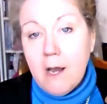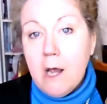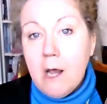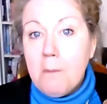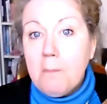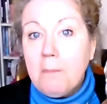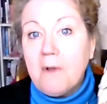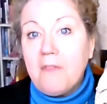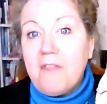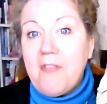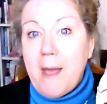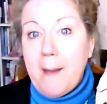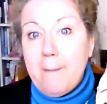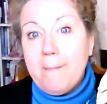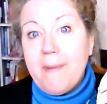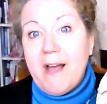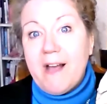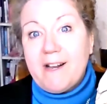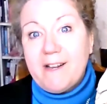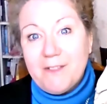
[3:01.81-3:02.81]
Put them
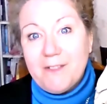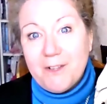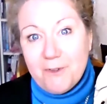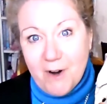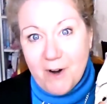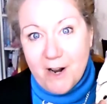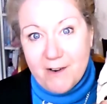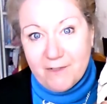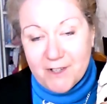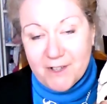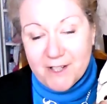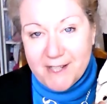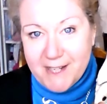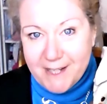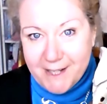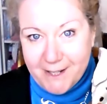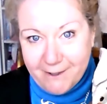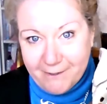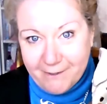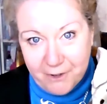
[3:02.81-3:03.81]
back in the driver's
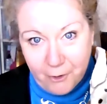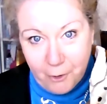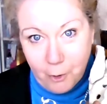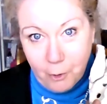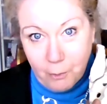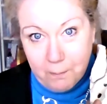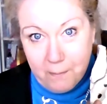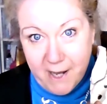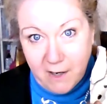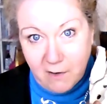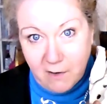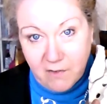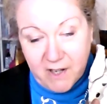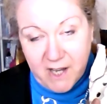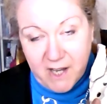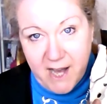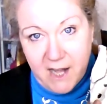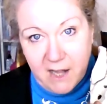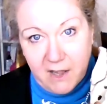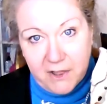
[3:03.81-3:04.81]
seat of their own pelvic
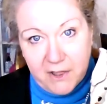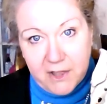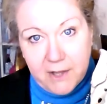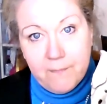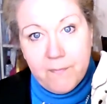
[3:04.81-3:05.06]
health.